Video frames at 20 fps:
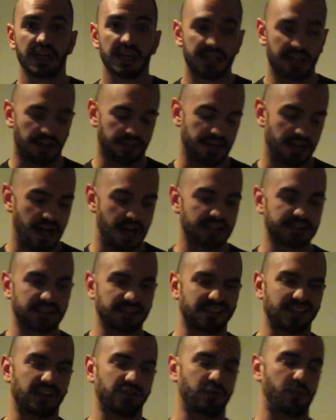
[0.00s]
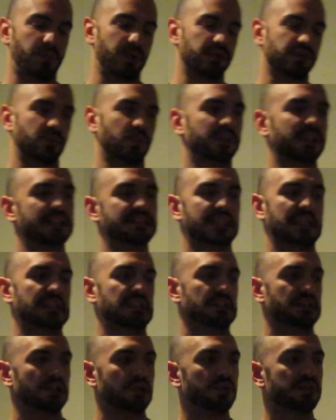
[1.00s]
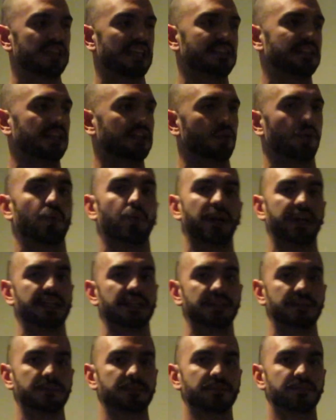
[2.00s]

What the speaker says: Now the non-successful person, what they tend to do is they tend to wait.